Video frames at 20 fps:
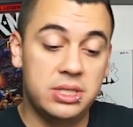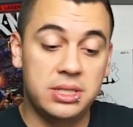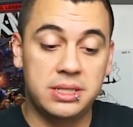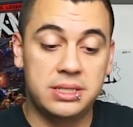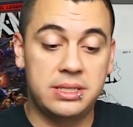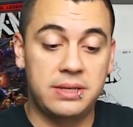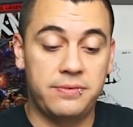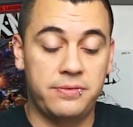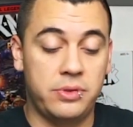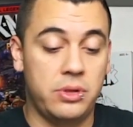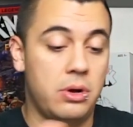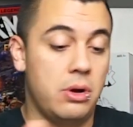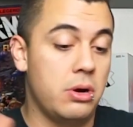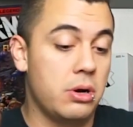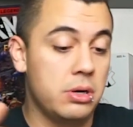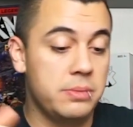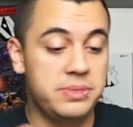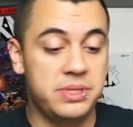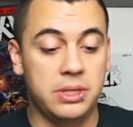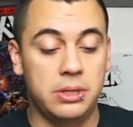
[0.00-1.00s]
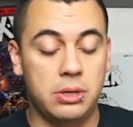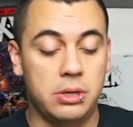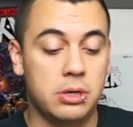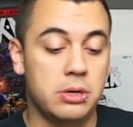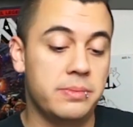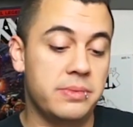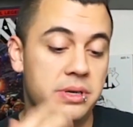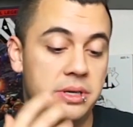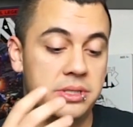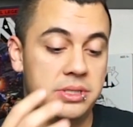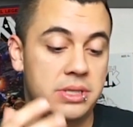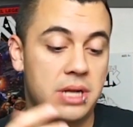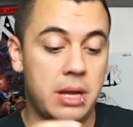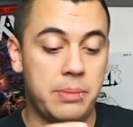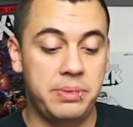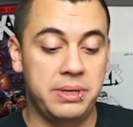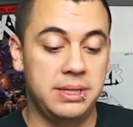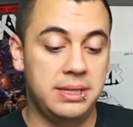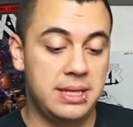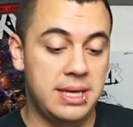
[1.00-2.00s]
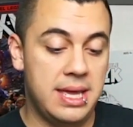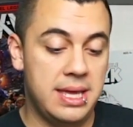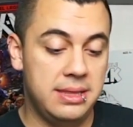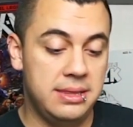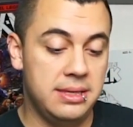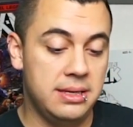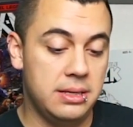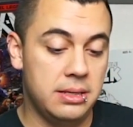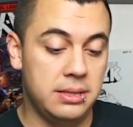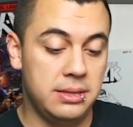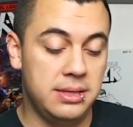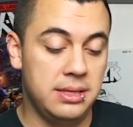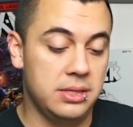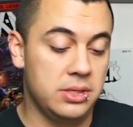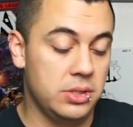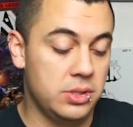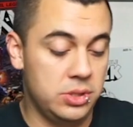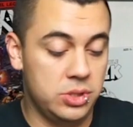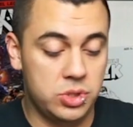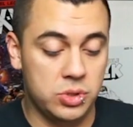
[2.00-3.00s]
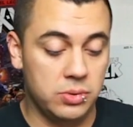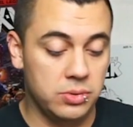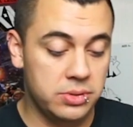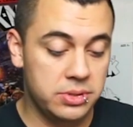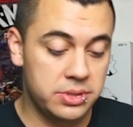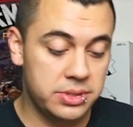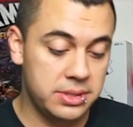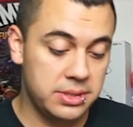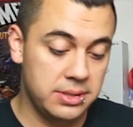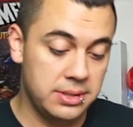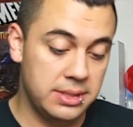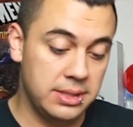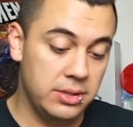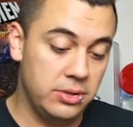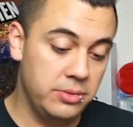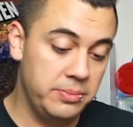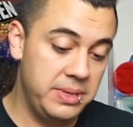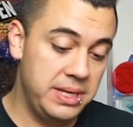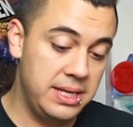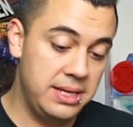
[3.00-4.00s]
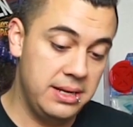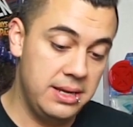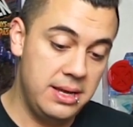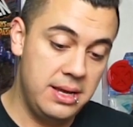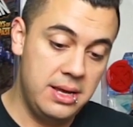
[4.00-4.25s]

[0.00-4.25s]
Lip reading: except for the arms and the armor, stopping the shoulders a little bit.